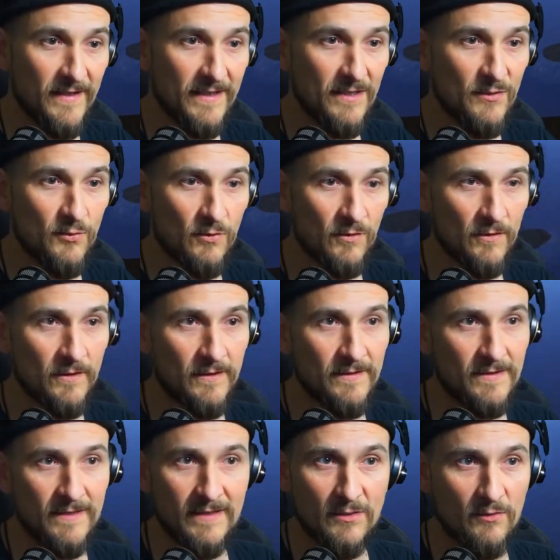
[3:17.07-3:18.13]
You might just
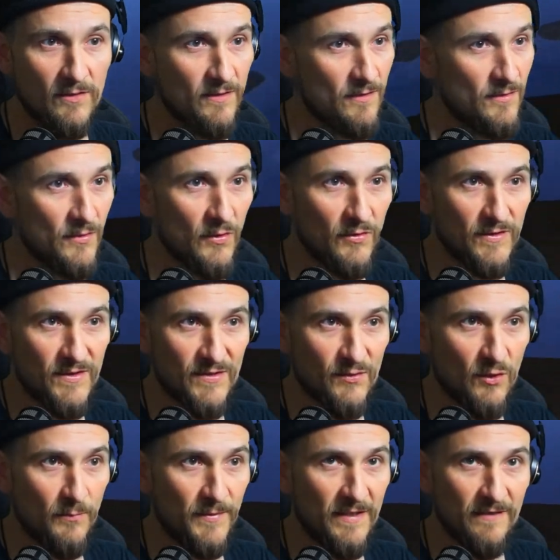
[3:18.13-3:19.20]
need to adjust the leader a
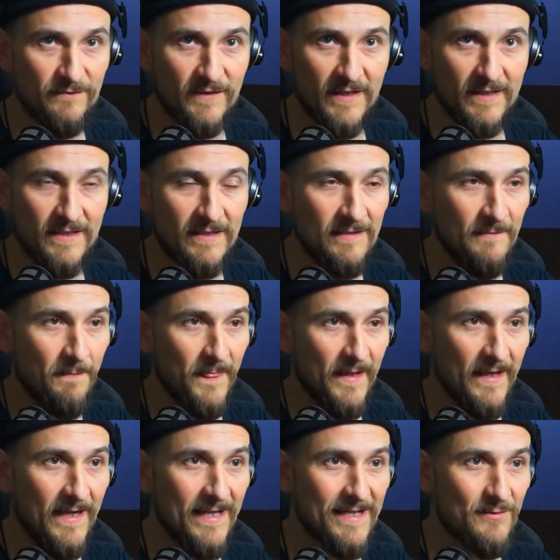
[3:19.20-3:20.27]
bit, and then you're
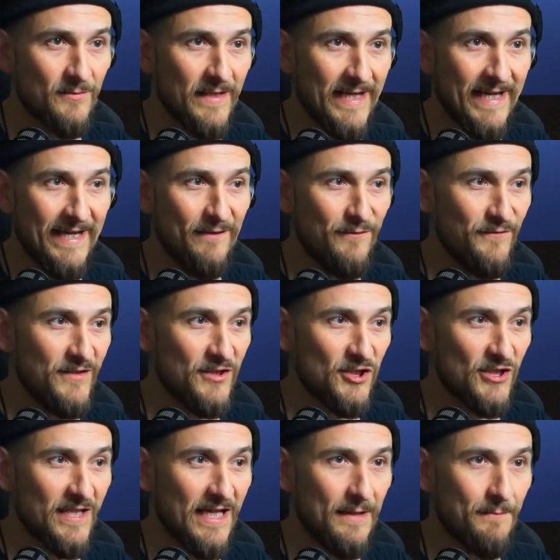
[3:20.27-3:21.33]
good to go.
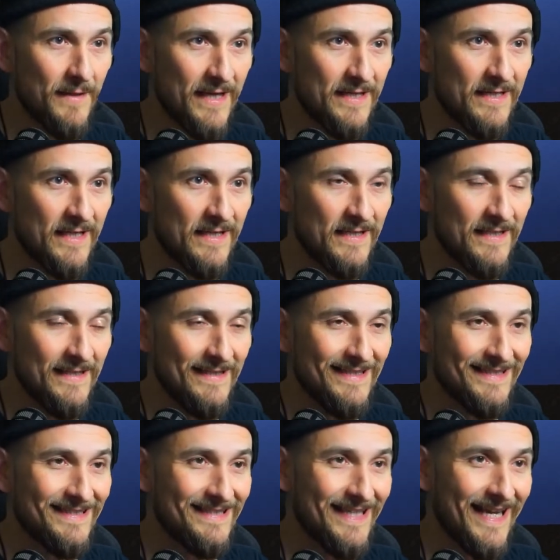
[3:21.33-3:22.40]
Let's reel this one in
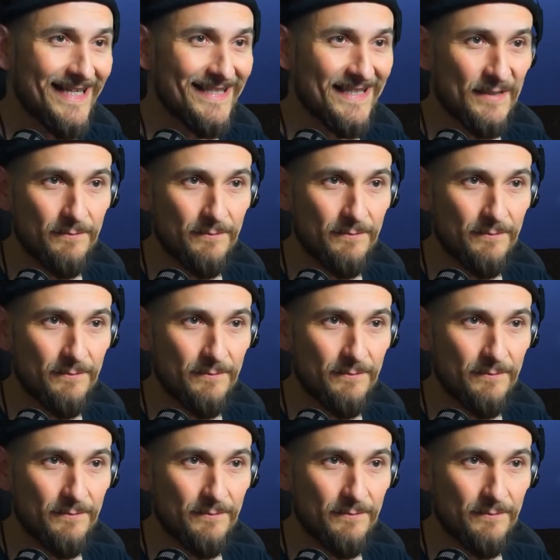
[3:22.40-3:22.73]
real quick.